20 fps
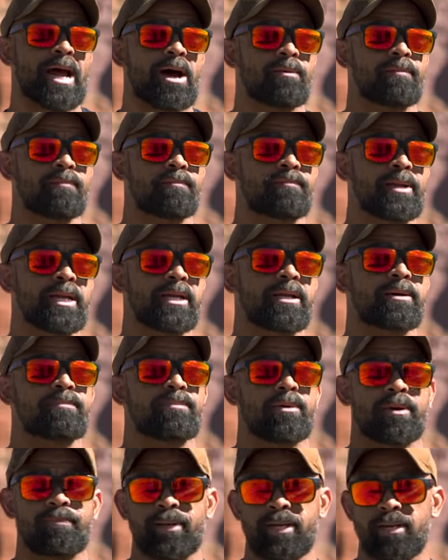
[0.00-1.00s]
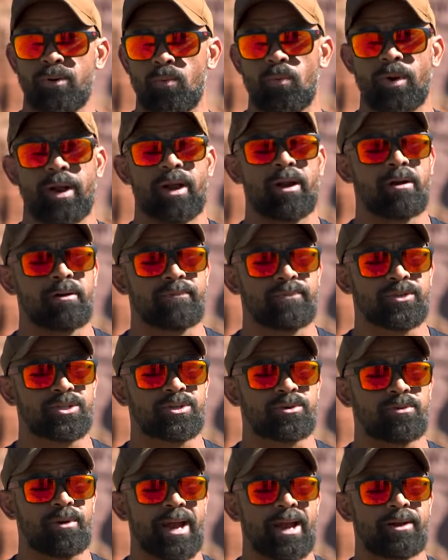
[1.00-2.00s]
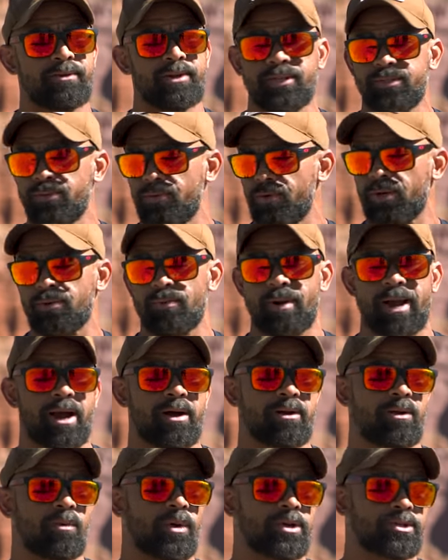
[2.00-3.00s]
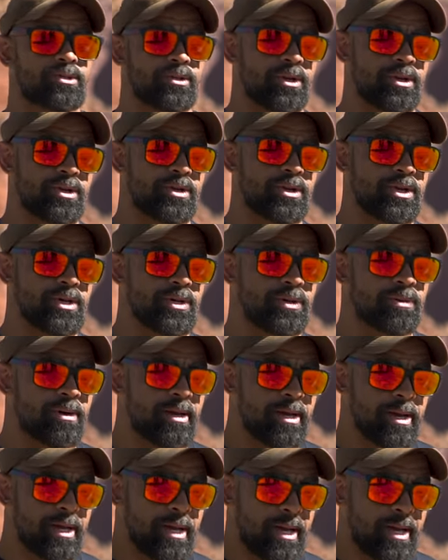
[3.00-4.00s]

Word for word: without being, a, being aware of your surroundings or the ground and what it's going to do.